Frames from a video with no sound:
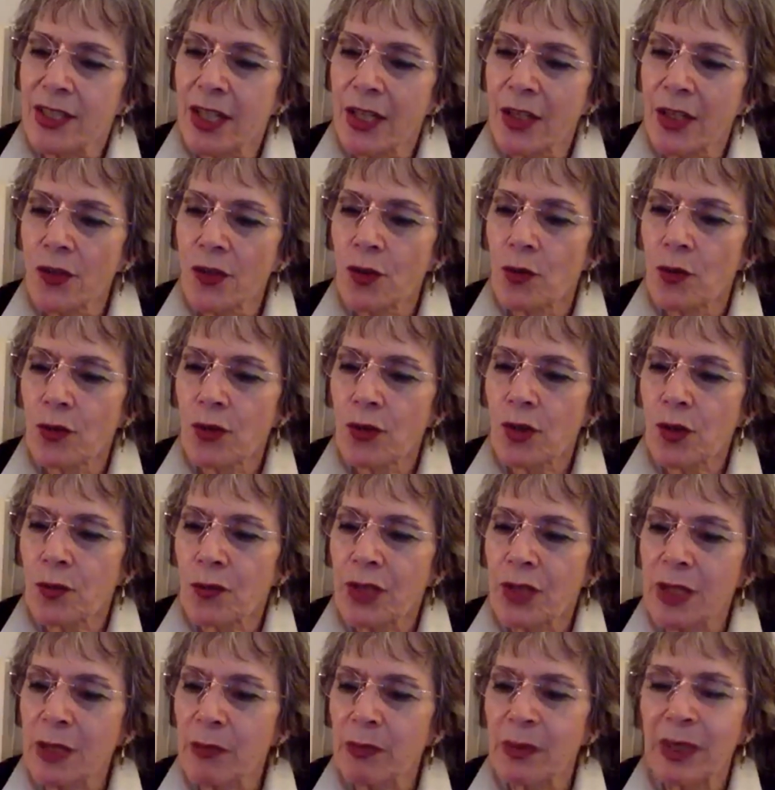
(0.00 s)
does your
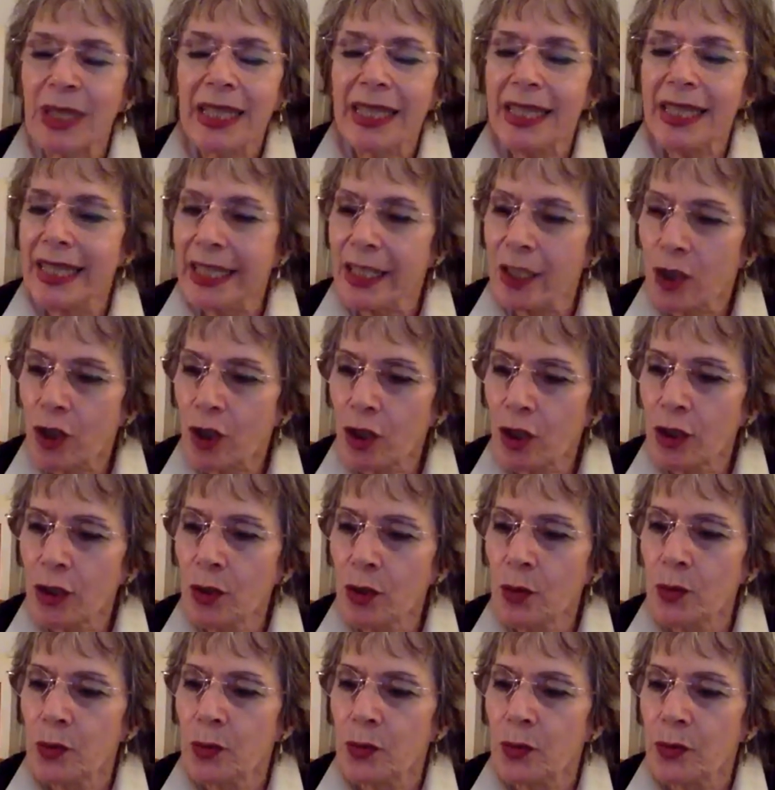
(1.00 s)
screenplay
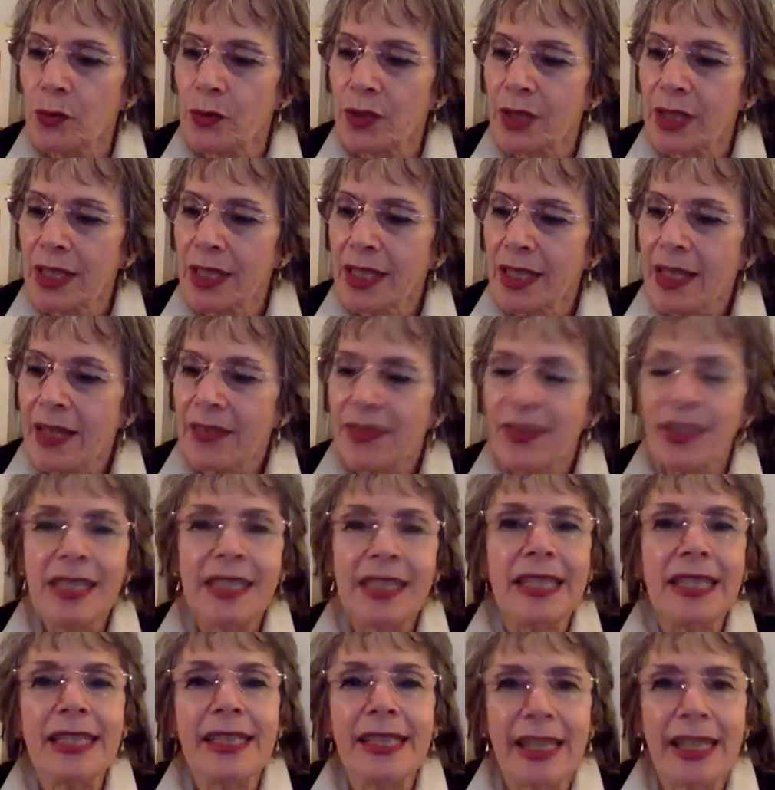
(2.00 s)
include the
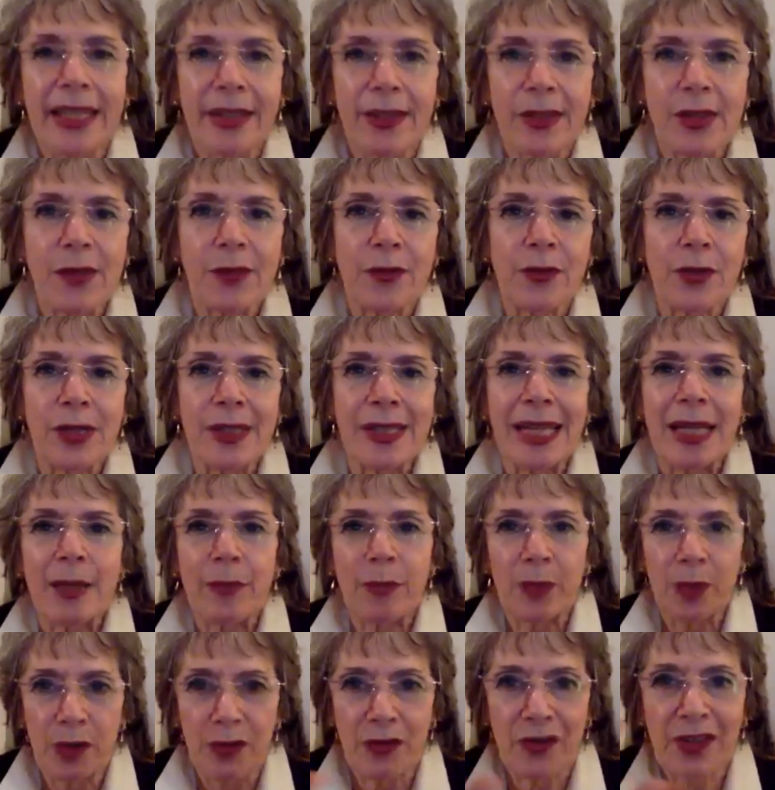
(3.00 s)
details, for
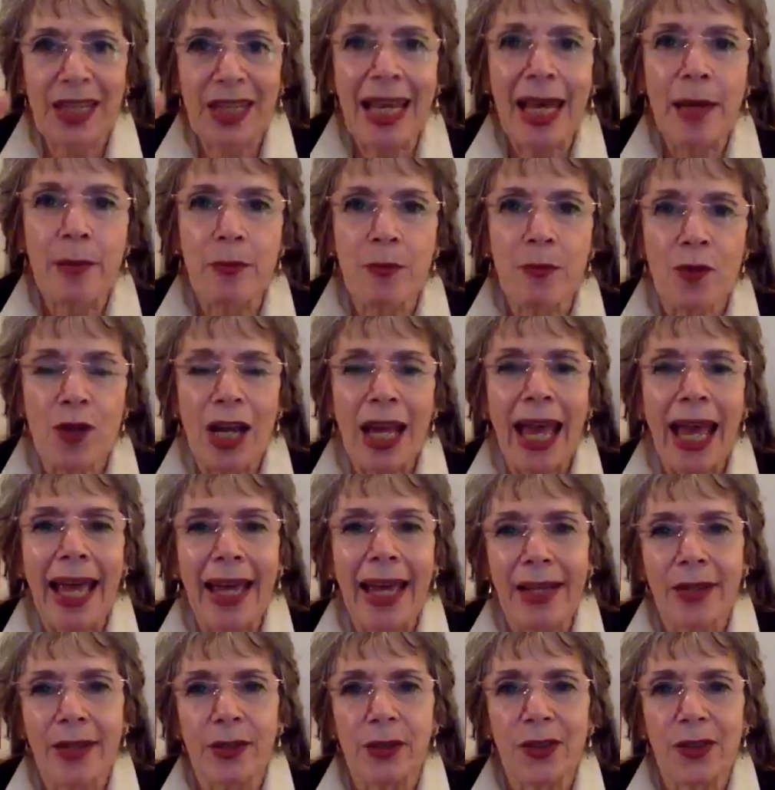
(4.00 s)
example, of camera
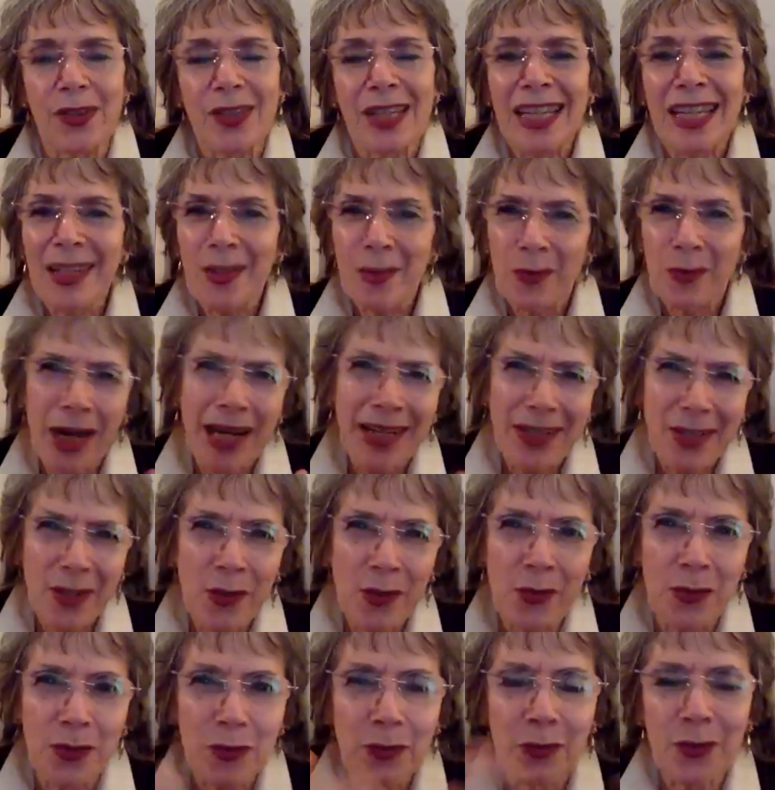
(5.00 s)
angles? I know
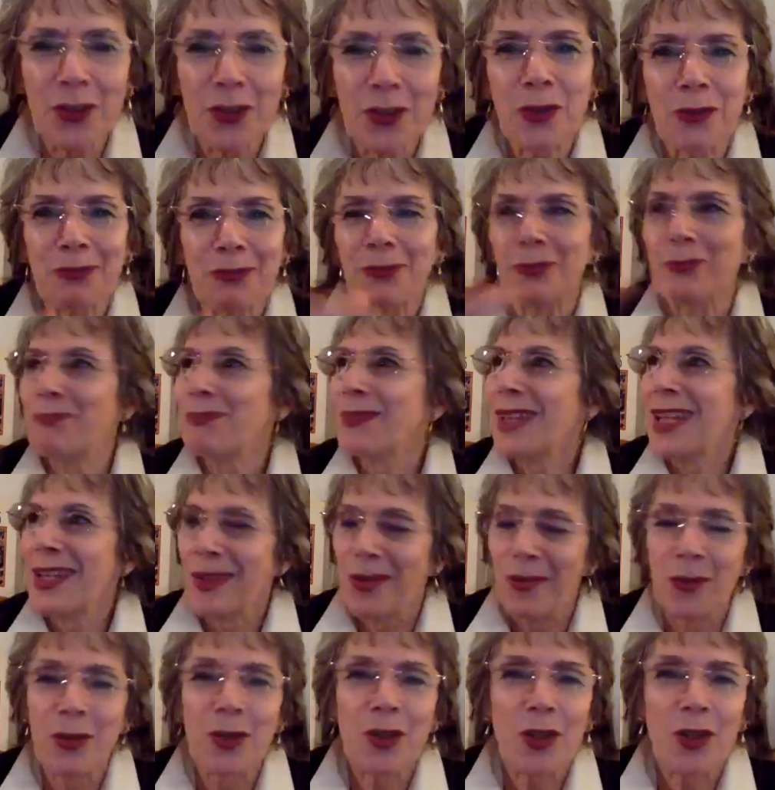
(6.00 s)
we're, we're t-
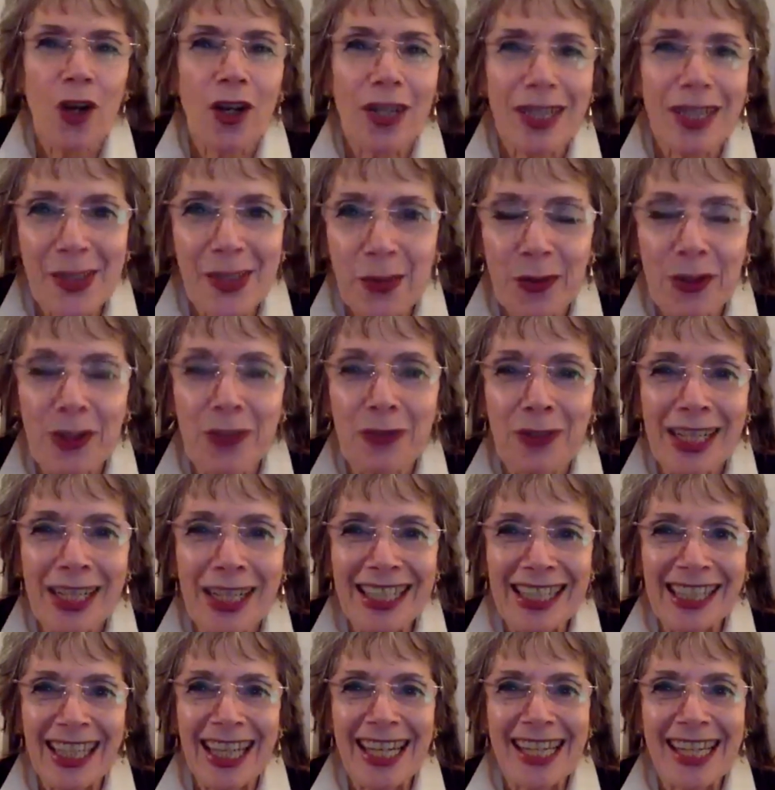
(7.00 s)
we're taught in
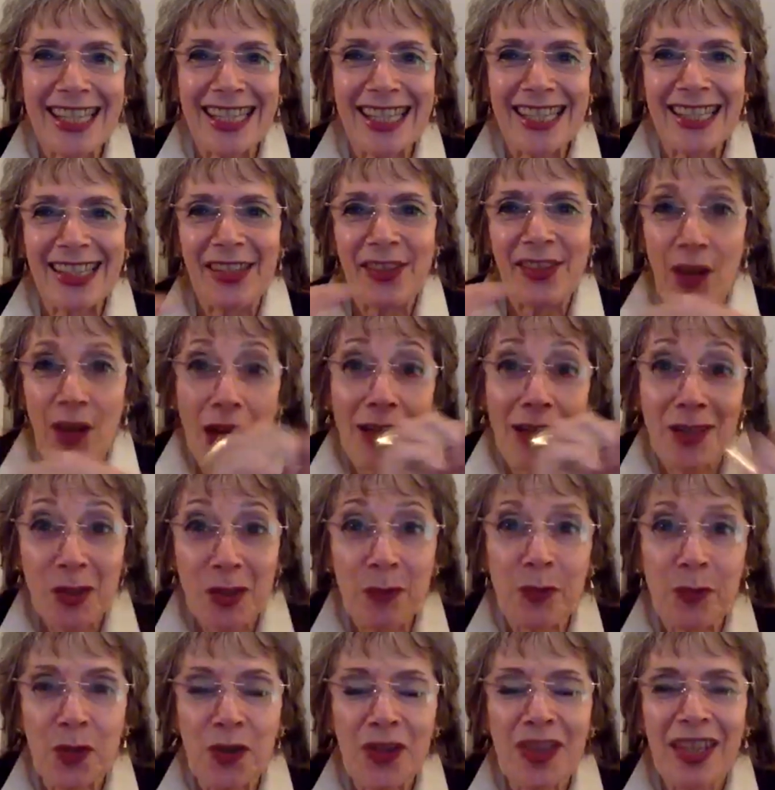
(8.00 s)
screenwriting classes not
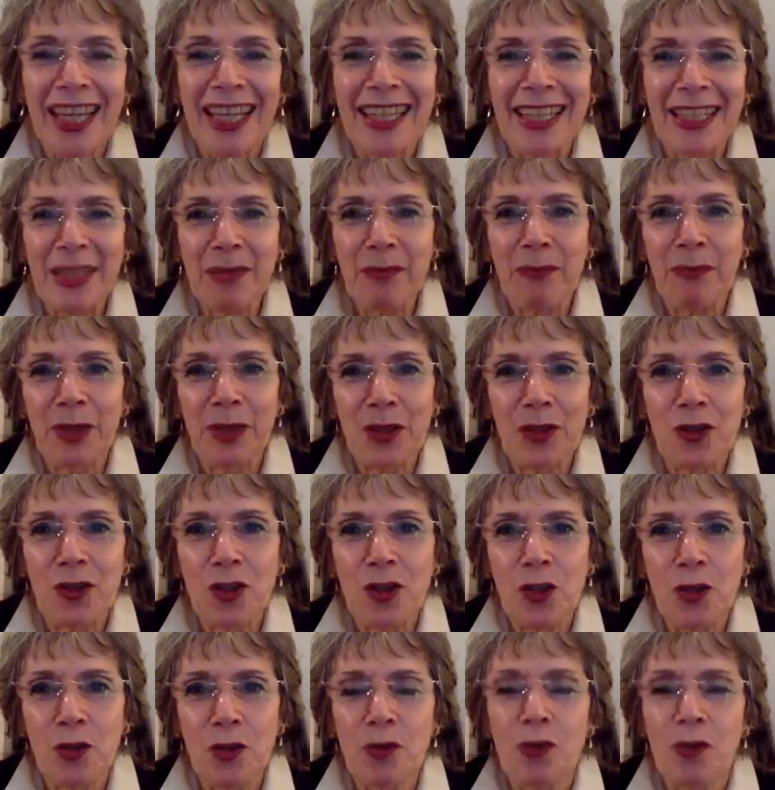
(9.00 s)
to put that in, but do
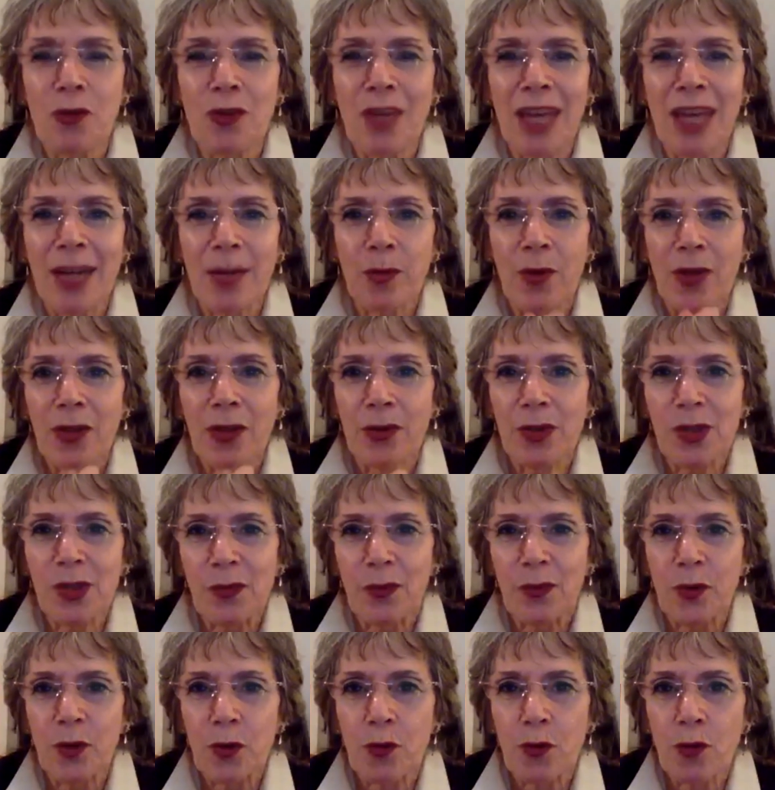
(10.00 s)
you do that whether it's
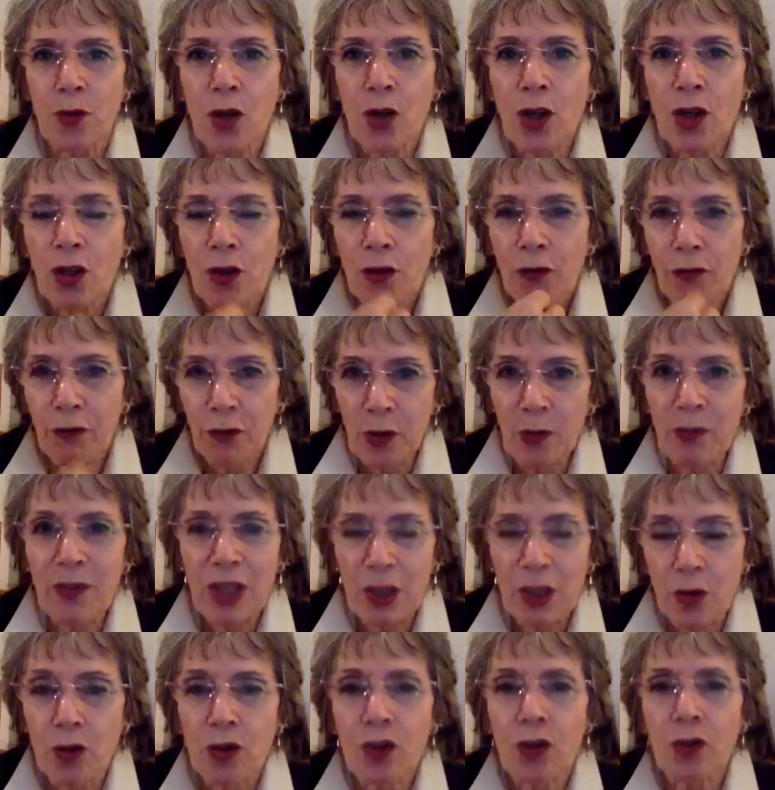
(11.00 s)
for your film
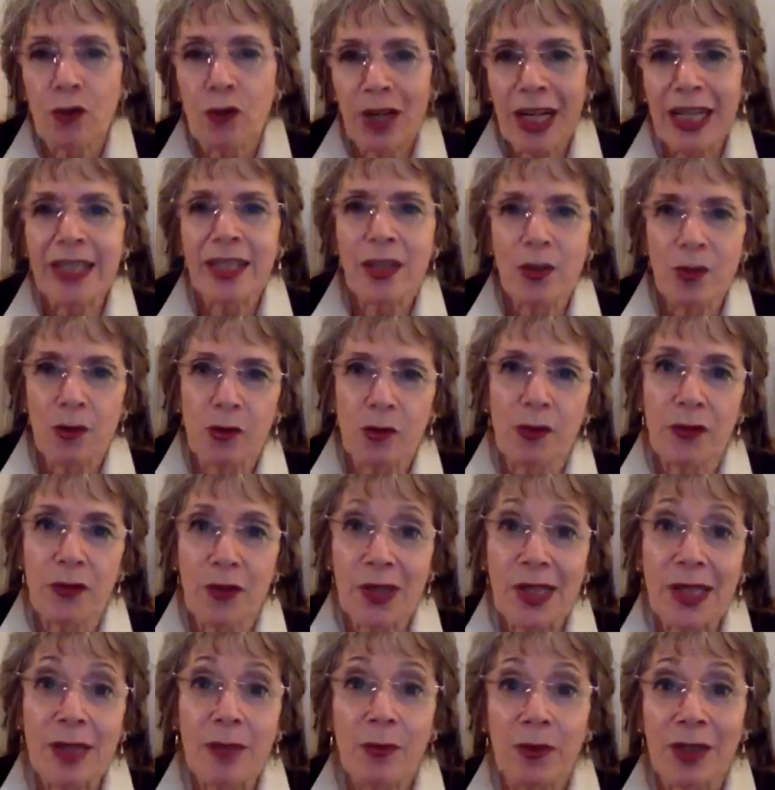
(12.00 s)
that you're directing or for
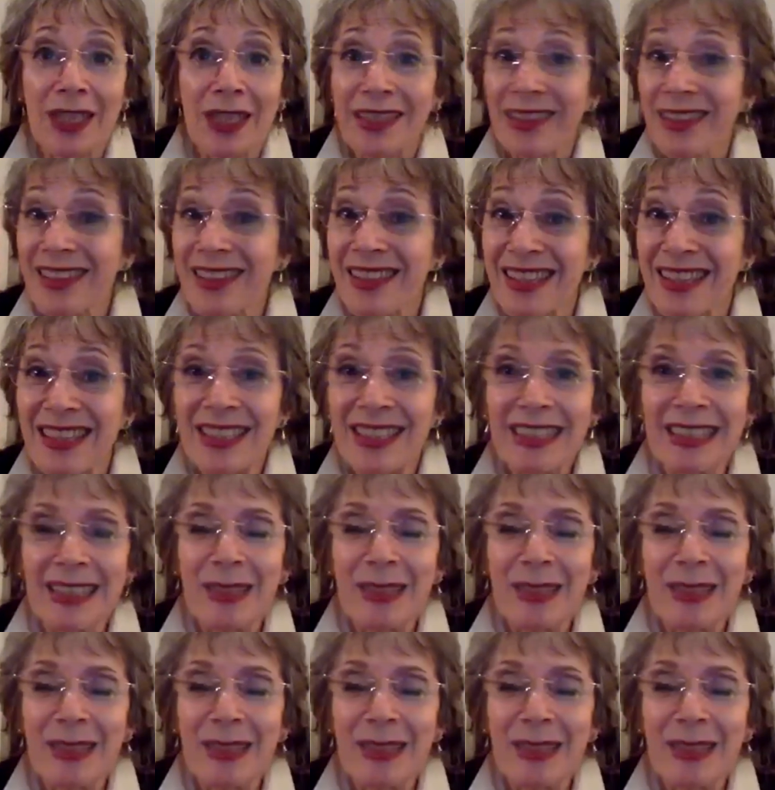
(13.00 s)
someone else?